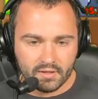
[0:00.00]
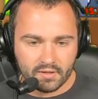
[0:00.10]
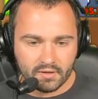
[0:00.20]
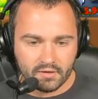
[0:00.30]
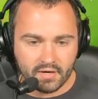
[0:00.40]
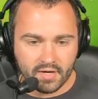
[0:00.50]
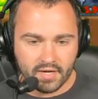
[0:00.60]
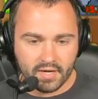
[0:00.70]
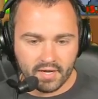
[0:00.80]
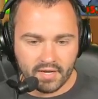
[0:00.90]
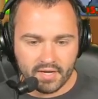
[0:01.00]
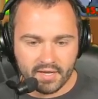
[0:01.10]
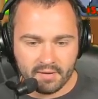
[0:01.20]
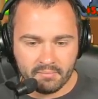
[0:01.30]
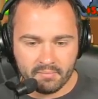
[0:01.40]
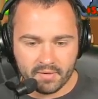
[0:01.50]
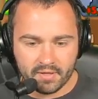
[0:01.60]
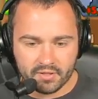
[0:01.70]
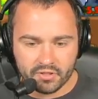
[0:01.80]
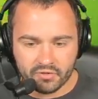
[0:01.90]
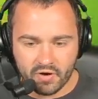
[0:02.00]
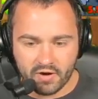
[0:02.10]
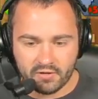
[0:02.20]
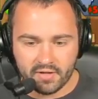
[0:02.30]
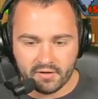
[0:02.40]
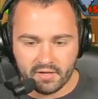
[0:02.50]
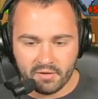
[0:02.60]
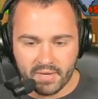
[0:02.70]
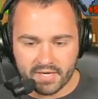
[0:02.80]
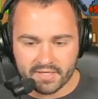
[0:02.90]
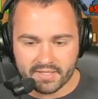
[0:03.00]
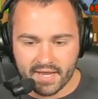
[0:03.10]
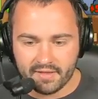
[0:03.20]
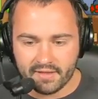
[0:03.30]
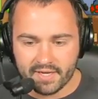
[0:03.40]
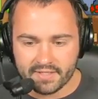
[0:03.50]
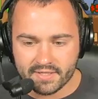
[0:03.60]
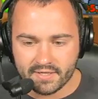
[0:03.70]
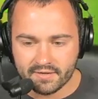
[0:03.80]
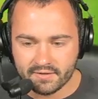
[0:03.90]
All right, I am struggling a little bit, to say the least.